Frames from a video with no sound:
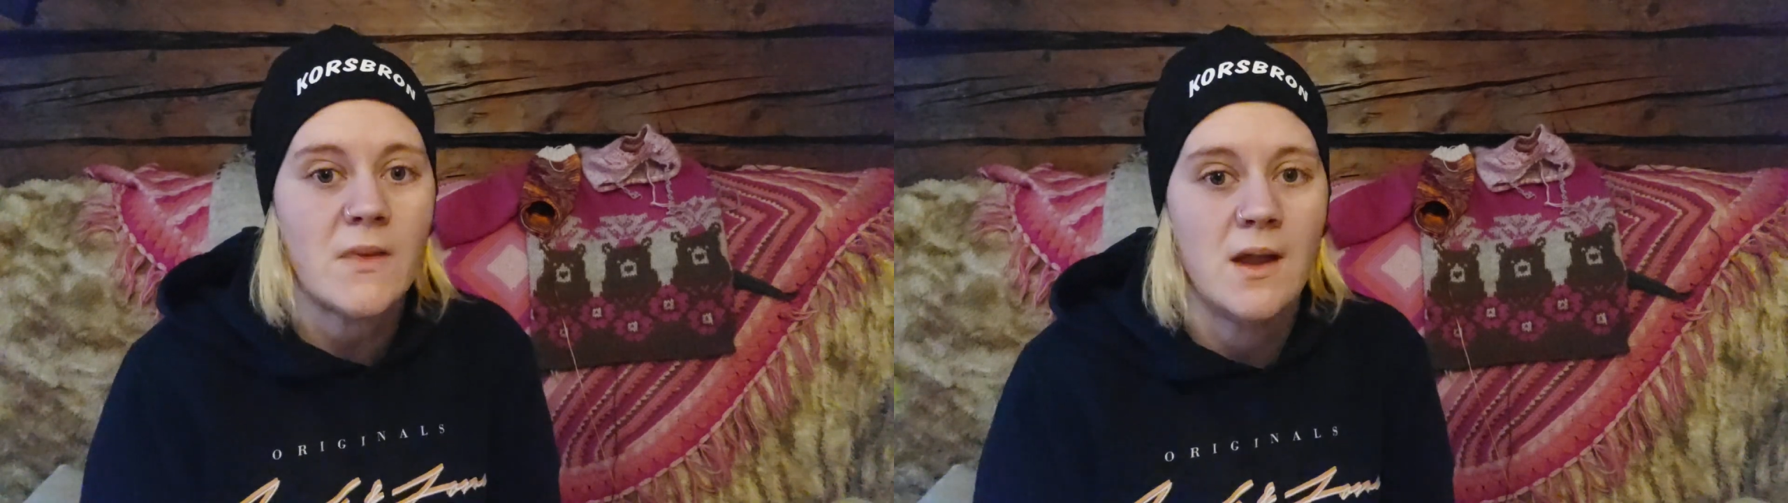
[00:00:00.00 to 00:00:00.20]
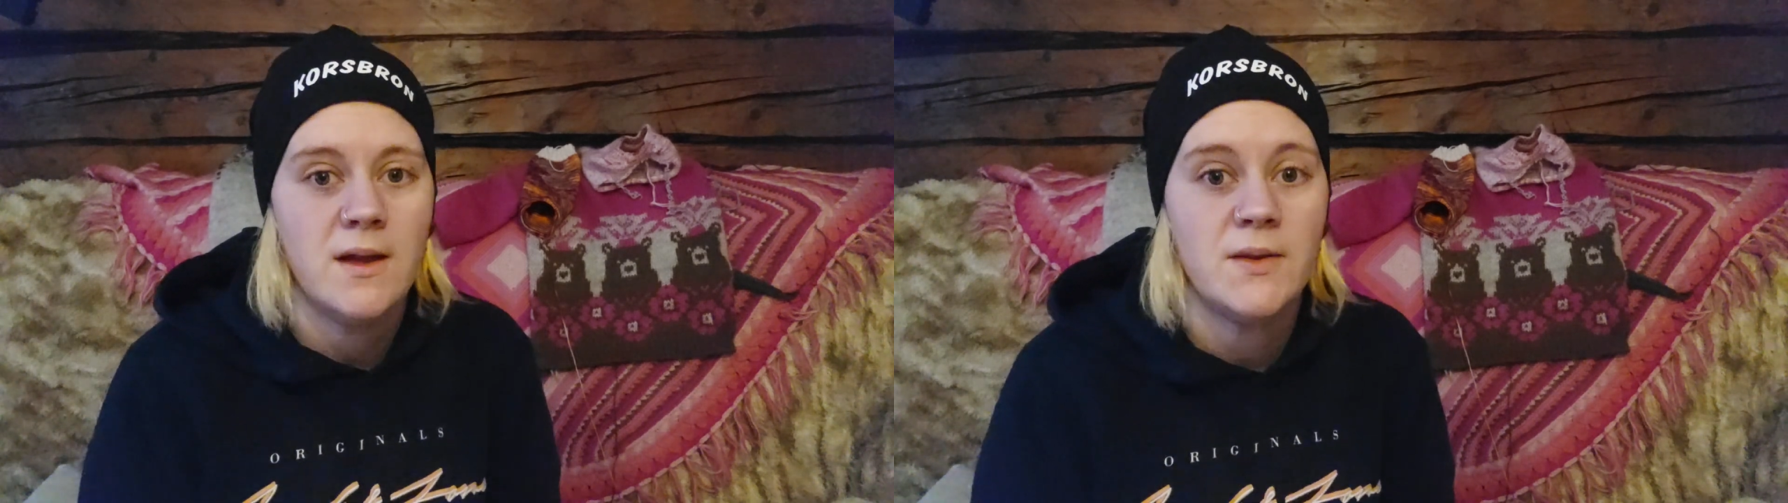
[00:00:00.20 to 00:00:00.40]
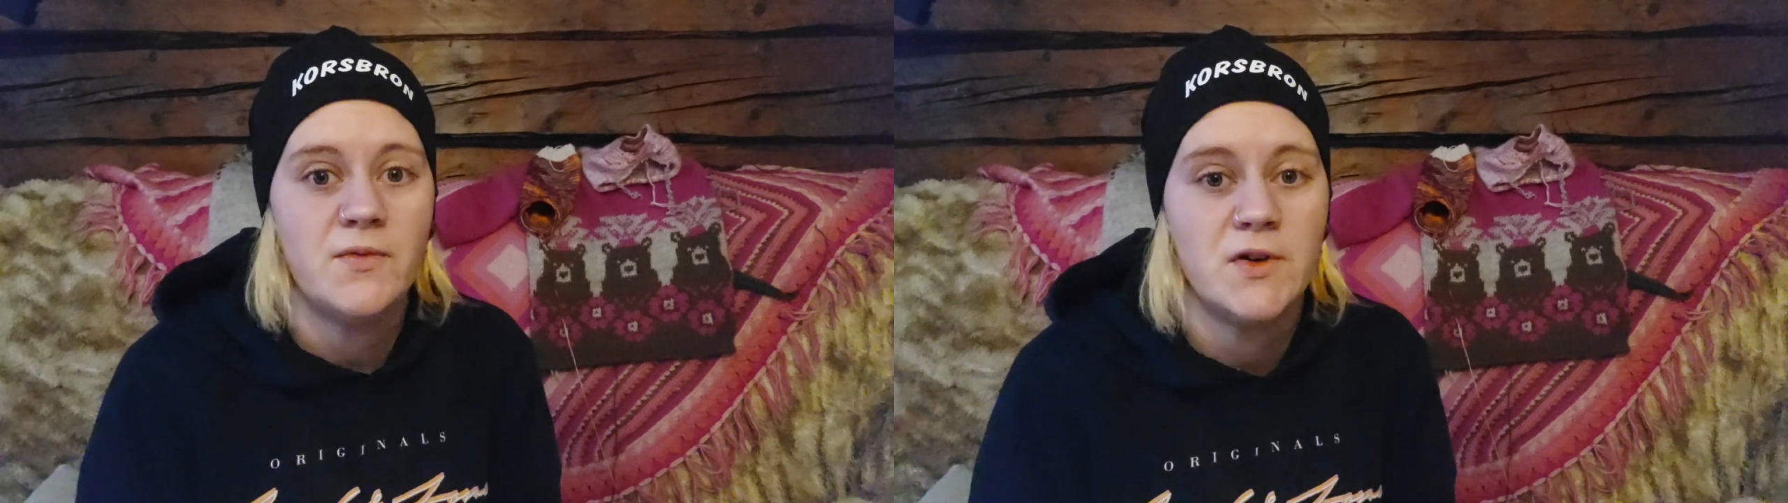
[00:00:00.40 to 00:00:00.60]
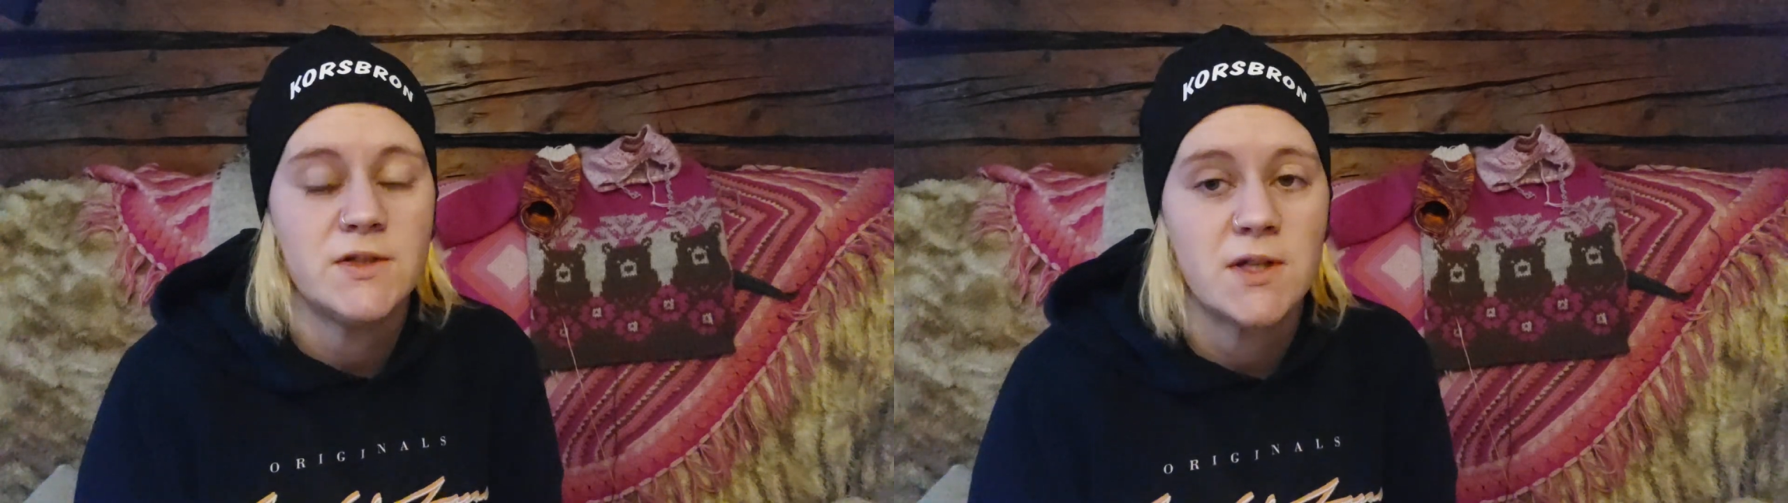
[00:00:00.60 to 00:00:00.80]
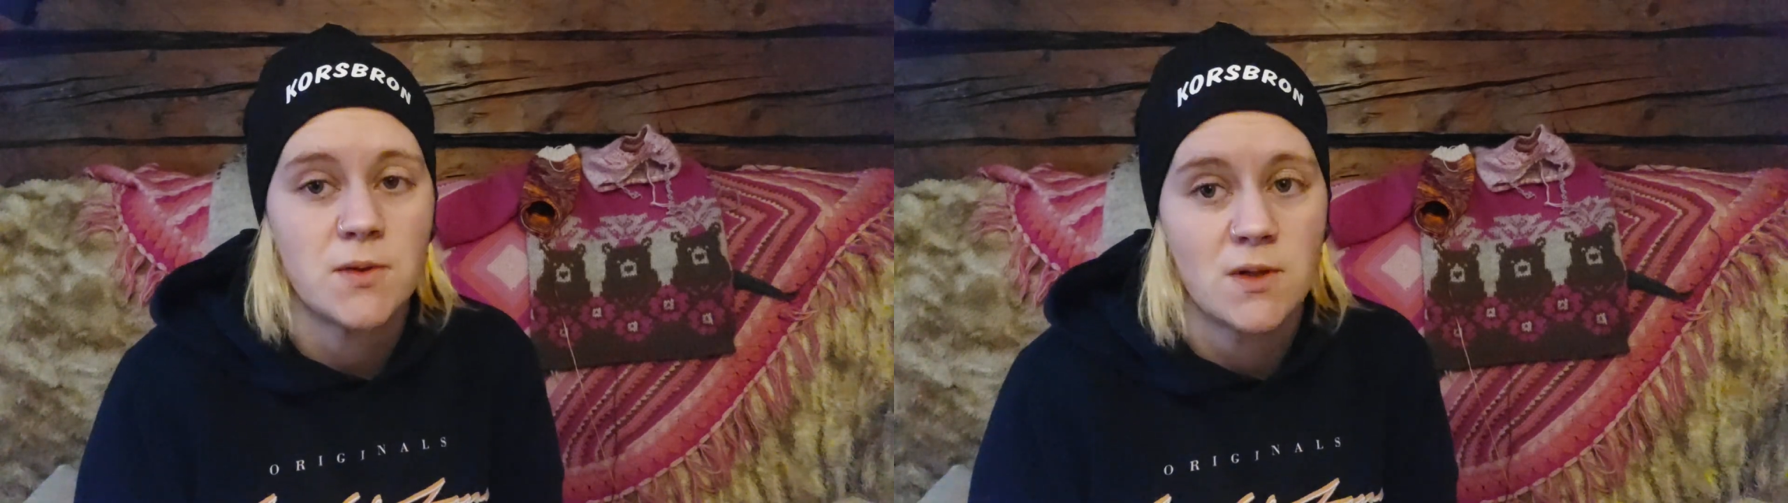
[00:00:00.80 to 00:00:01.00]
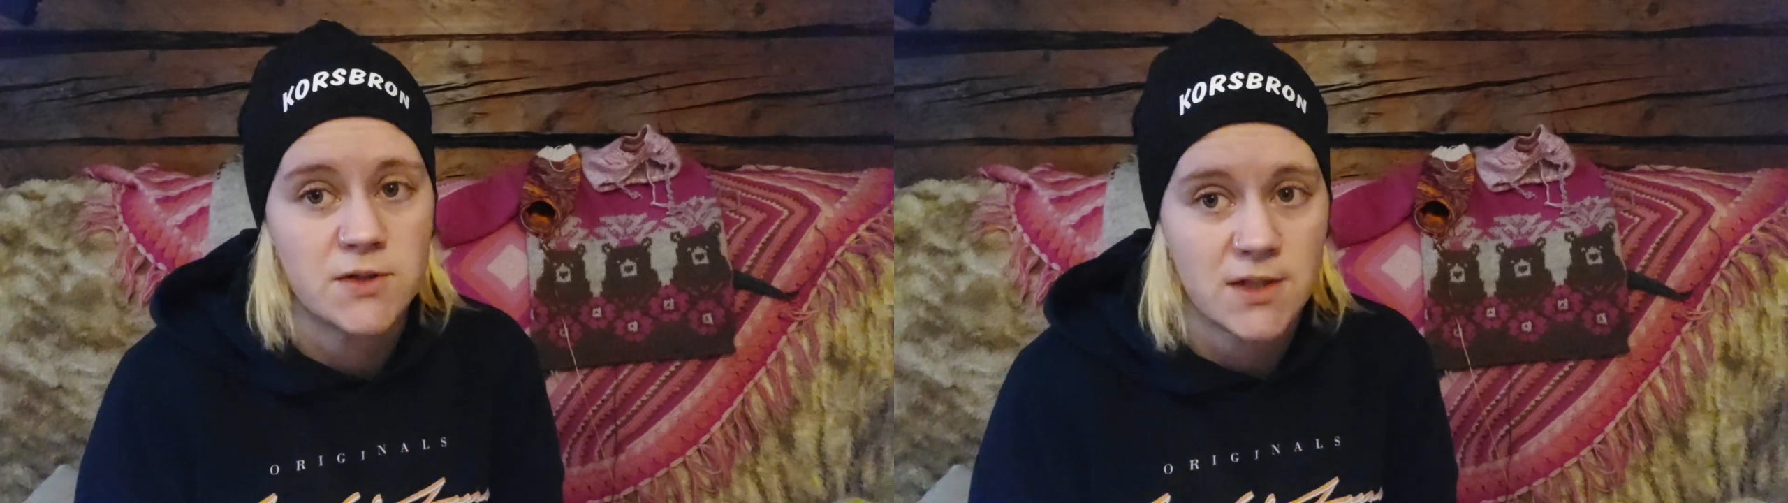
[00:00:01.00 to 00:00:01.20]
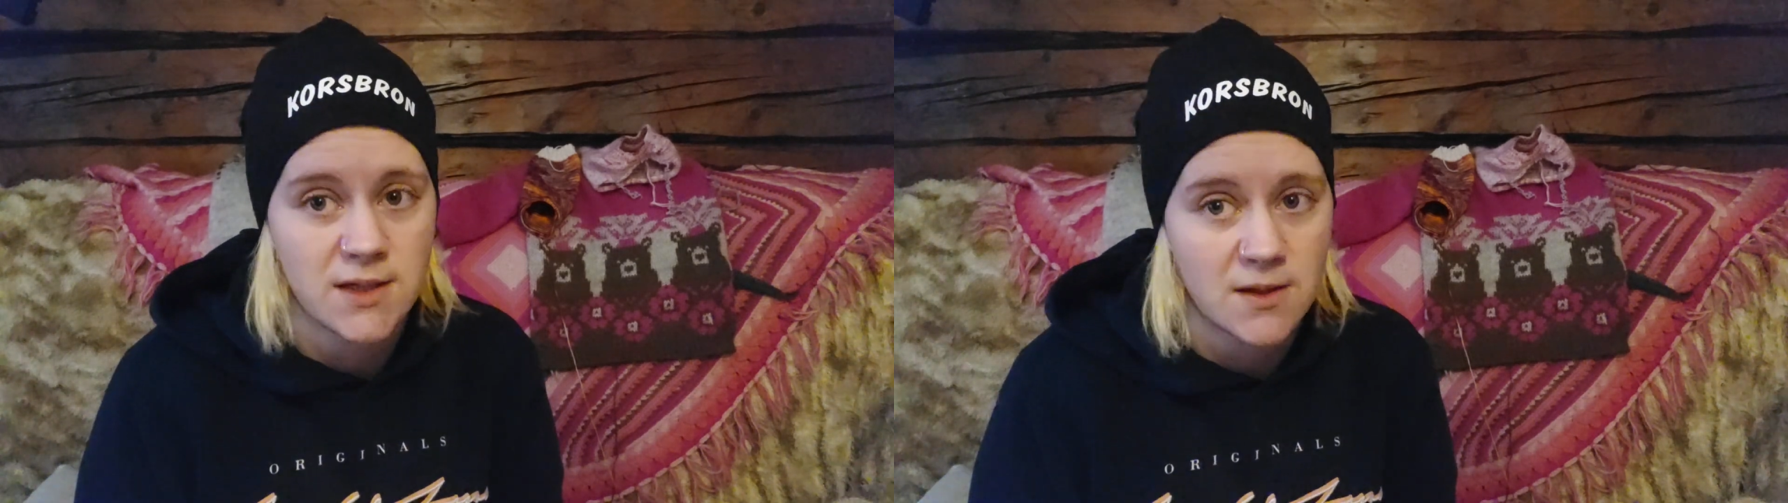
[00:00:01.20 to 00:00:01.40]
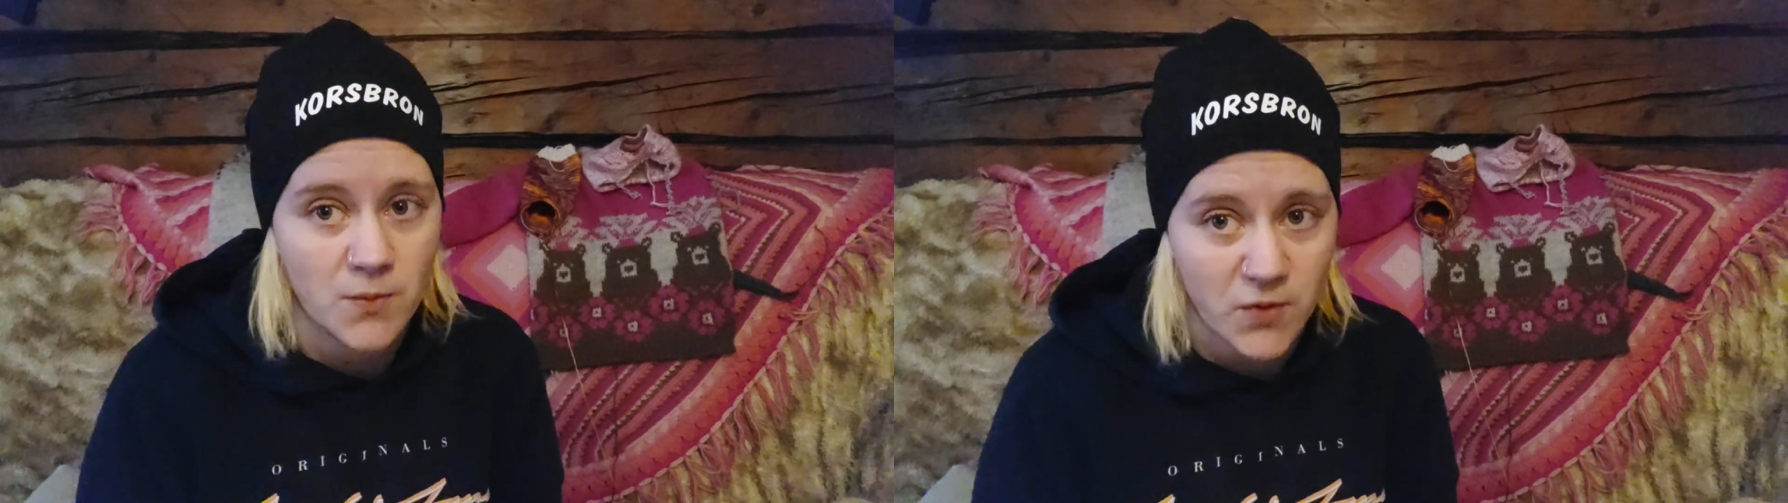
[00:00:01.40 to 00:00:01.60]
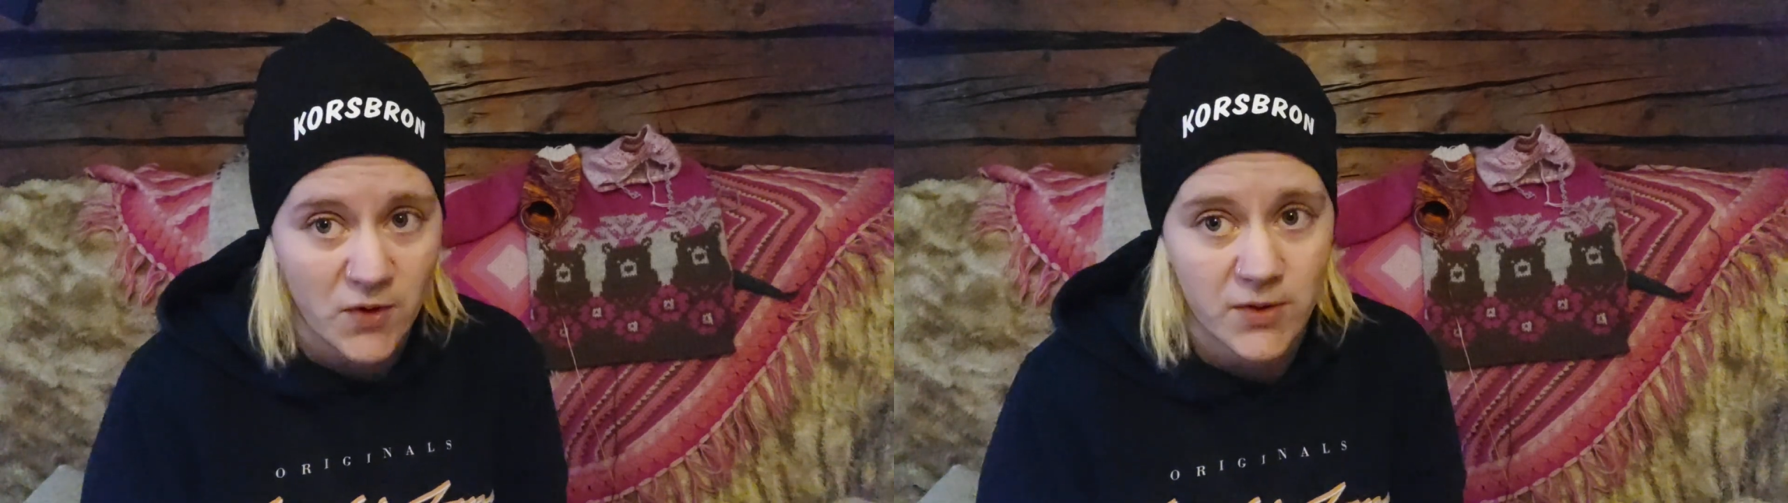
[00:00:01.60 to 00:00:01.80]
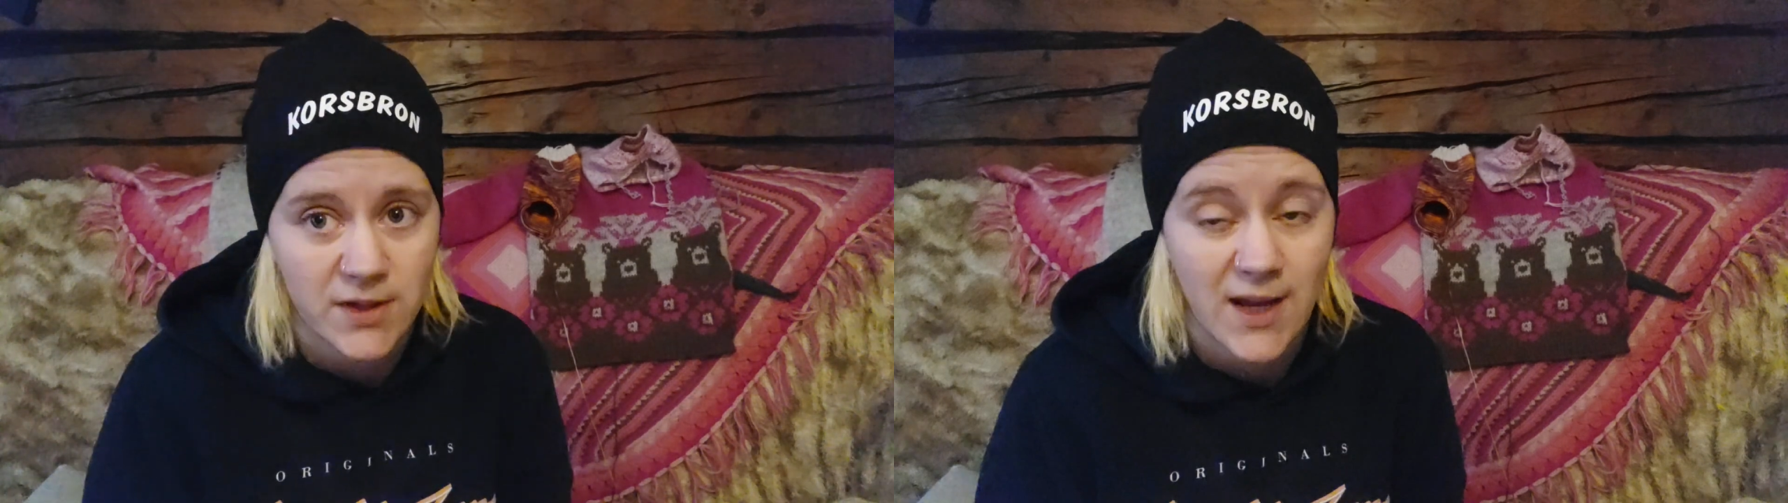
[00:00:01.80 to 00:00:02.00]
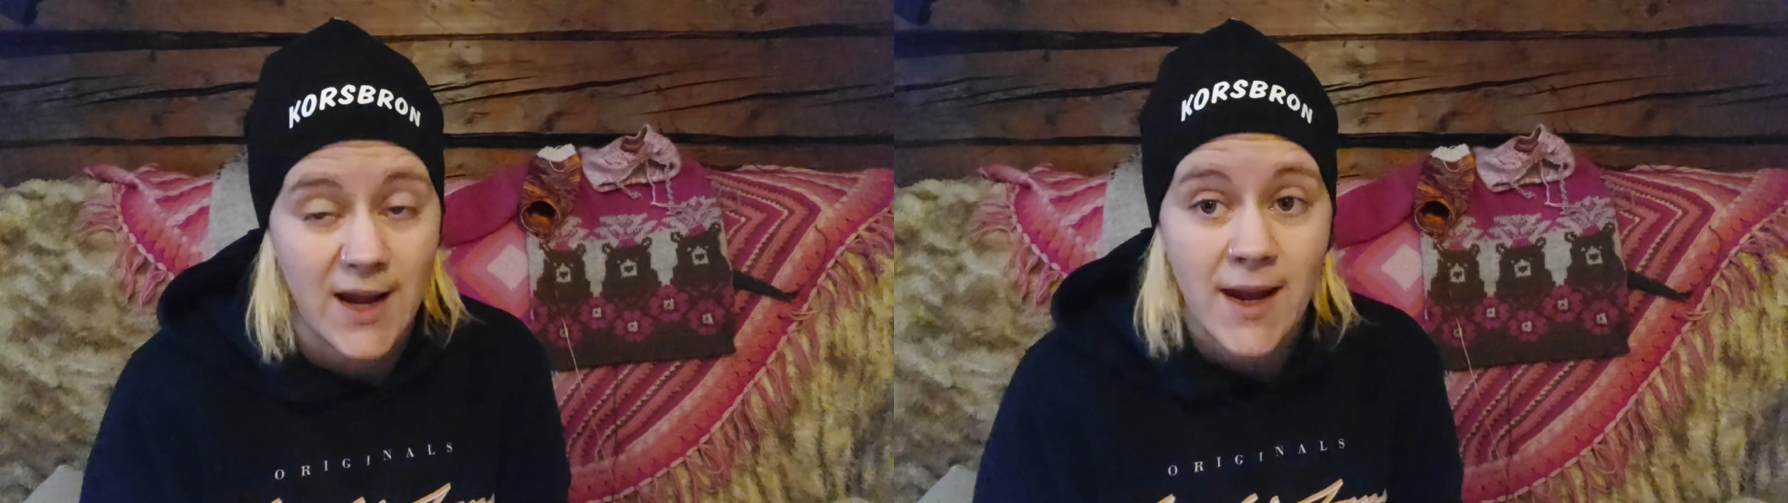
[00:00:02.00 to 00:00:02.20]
And first of all, she didn't want